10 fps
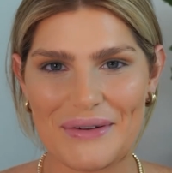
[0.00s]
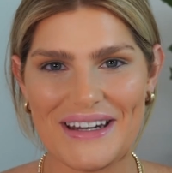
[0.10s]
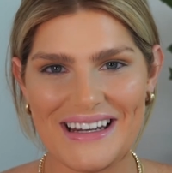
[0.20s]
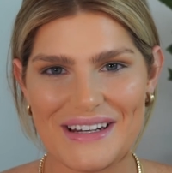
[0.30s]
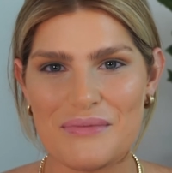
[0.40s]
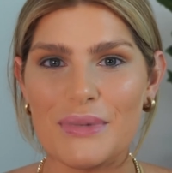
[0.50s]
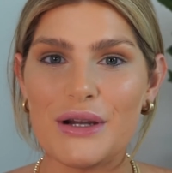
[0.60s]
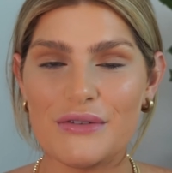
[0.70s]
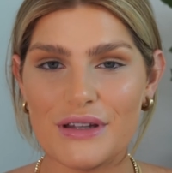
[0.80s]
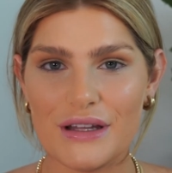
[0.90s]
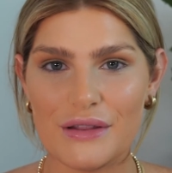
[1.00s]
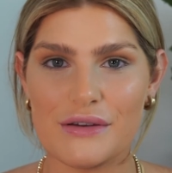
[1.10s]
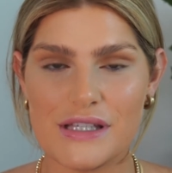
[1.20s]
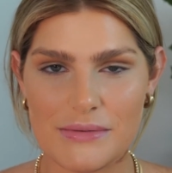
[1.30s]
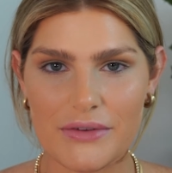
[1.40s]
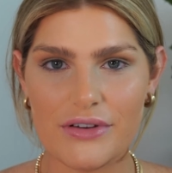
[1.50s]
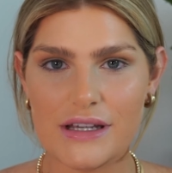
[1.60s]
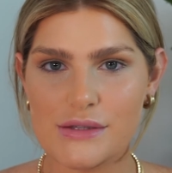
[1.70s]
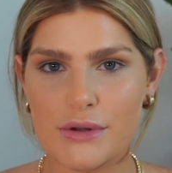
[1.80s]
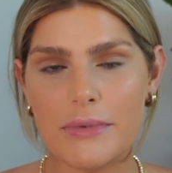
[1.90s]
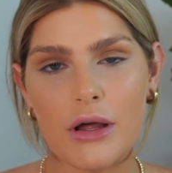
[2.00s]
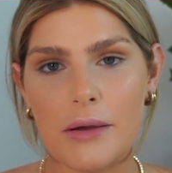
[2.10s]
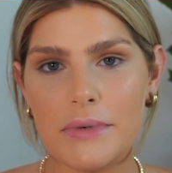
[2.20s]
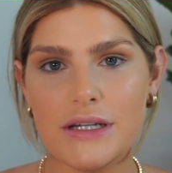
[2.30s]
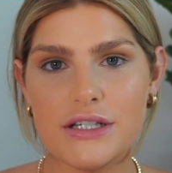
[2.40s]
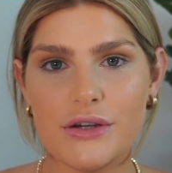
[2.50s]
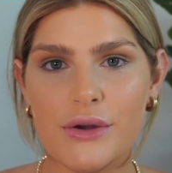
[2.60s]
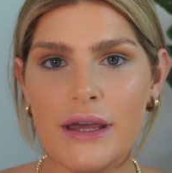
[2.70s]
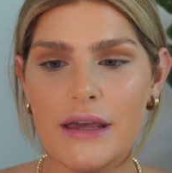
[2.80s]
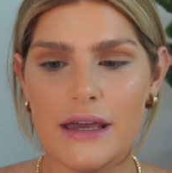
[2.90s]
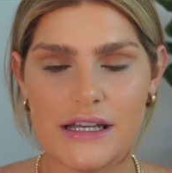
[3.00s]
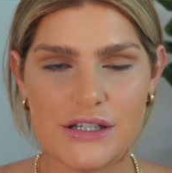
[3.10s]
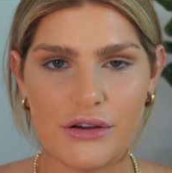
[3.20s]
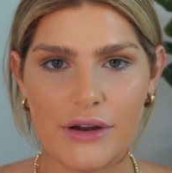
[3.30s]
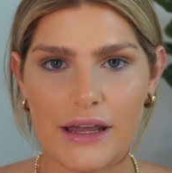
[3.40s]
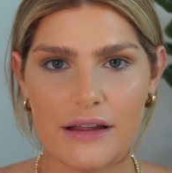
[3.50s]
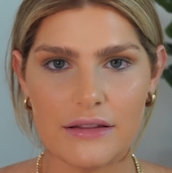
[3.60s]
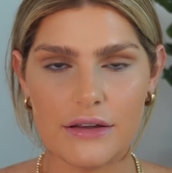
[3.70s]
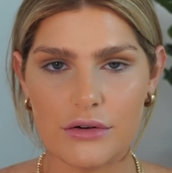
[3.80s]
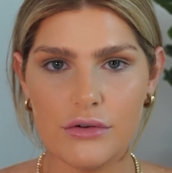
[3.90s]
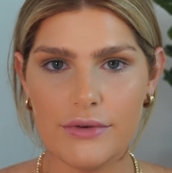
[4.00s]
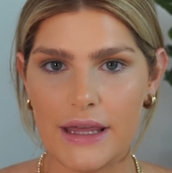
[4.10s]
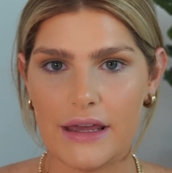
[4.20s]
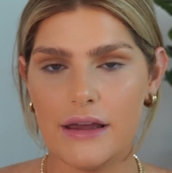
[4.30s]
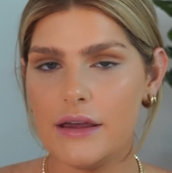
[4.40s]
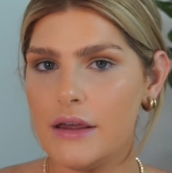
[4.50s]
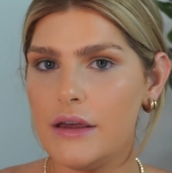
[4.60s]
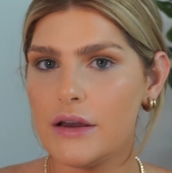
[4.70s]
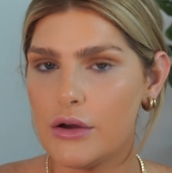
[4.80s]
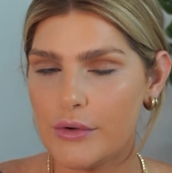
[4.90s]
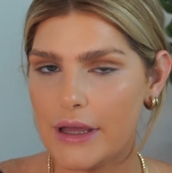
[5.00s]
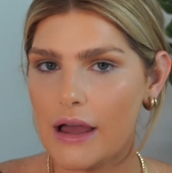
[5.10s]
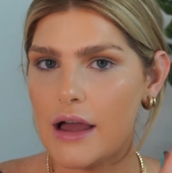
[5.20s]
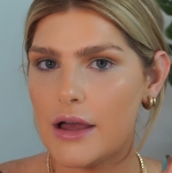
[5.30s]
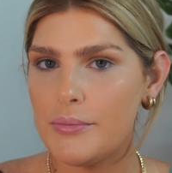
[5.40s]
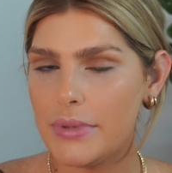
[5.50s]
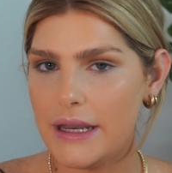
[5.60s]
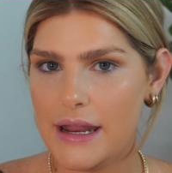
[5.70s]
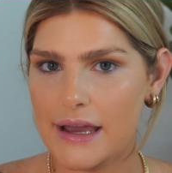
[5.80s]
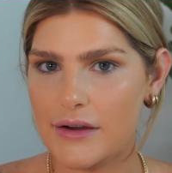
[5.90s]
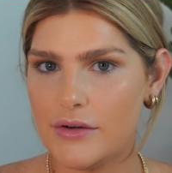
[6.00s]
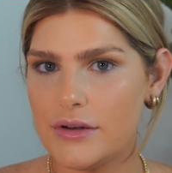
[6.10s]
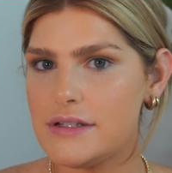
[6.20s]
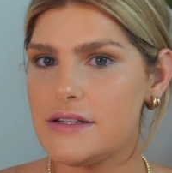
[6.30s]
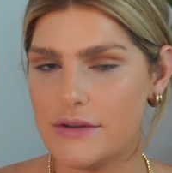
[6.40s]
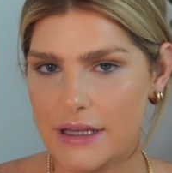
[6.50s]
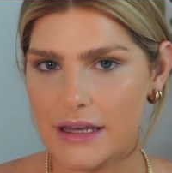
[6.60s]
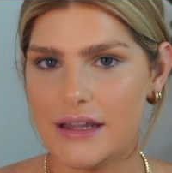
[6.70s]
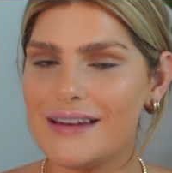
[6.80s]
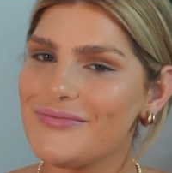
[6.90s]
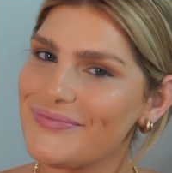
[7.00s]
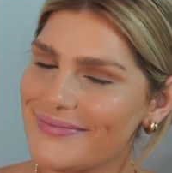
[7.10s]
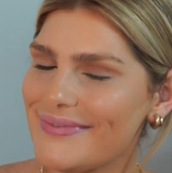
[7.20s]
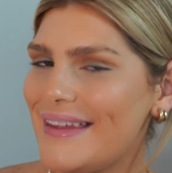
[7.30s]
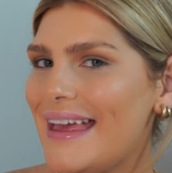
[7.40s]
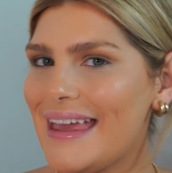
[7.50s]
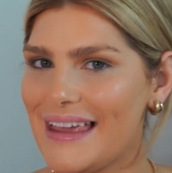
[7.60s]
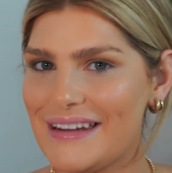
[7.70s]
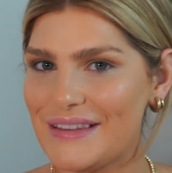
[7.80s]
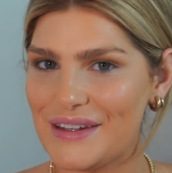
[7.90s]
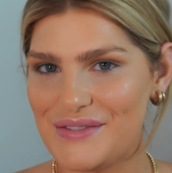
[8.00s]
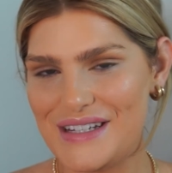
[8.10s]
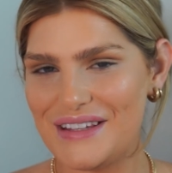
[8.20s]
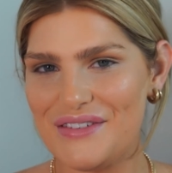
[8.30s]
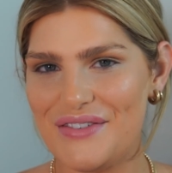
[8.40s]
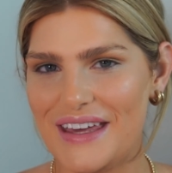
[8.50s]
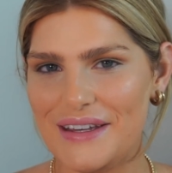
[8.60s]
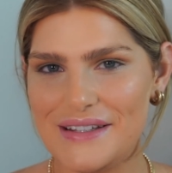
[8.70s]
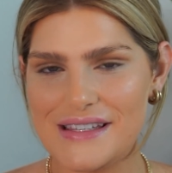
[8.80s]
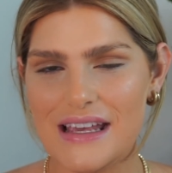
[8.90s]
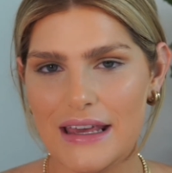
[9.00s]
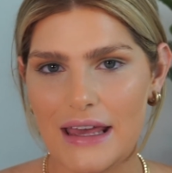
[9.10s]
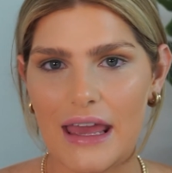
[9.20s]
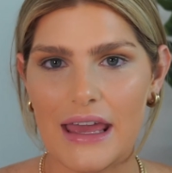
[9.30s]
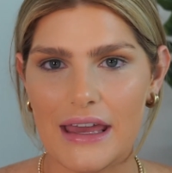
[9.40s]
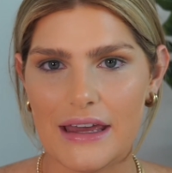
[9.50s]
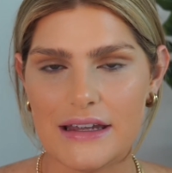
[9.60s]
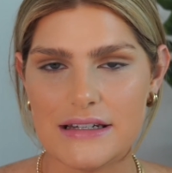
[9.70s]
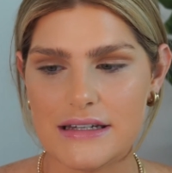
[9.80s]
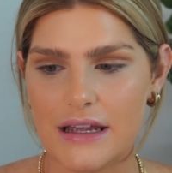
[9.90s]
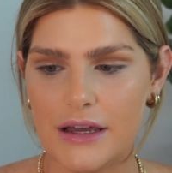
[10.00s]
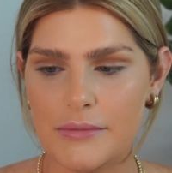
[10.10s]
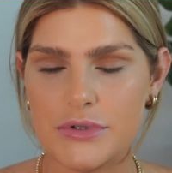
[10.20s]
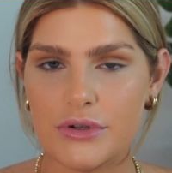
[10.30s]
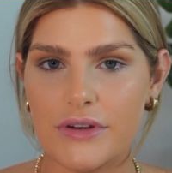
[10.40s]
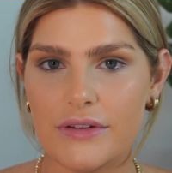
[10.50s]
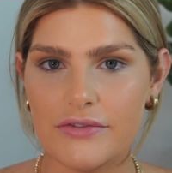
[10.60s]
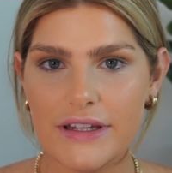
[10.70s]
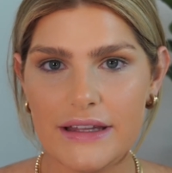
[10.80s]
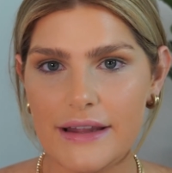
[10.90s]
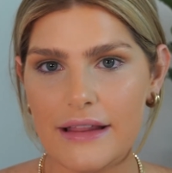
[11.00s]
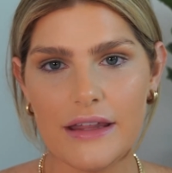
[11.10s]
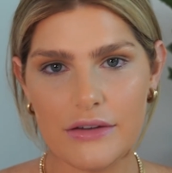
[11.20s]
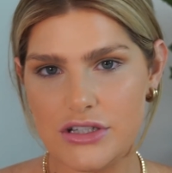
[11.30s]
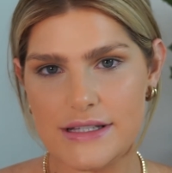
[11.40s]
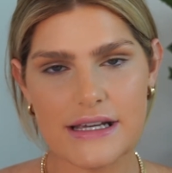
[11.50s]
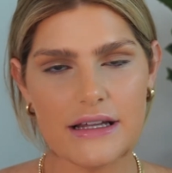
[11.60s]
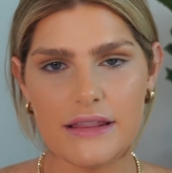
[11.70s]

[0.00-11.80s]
going to need a mirror really close to me for this one, but all I'm going to do is create a little wing going up and out to, again, aid in lifting the face, and do it really lightly with just like a